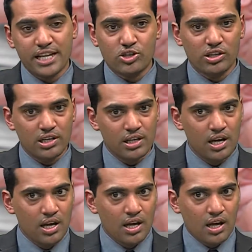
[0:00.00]
Actually,
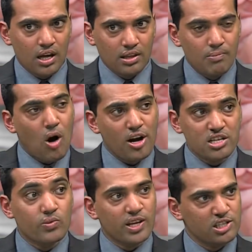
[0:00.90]
the body
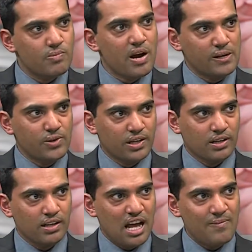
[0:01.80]
is very
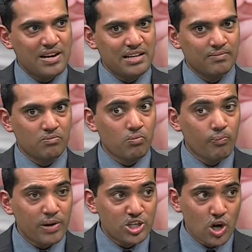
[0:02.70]
symmetrical. I
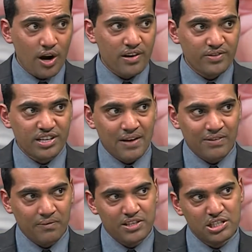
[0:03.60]
mean, majority of the time
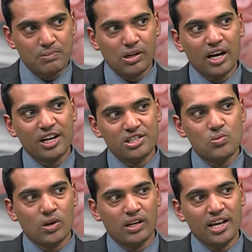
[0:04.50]
when we see blockage
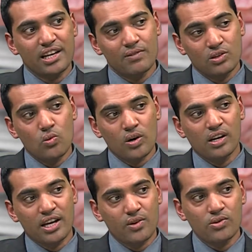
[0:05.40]
in one leg, even though
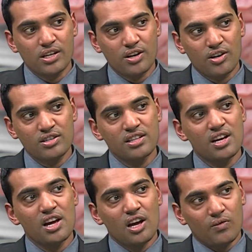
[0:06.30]
one leg only hurts,
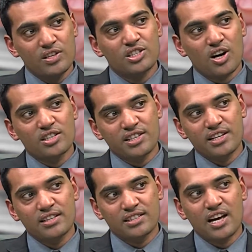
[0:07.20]
we start
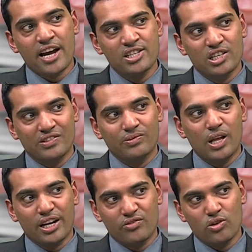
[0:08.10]
seeing signs of
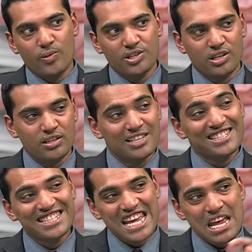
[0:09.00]
blockage formation in the
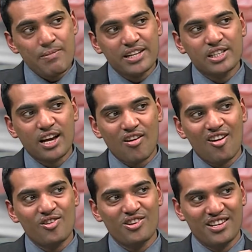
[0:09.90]
same exact
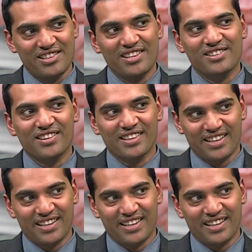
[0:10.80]
artery in the other leg.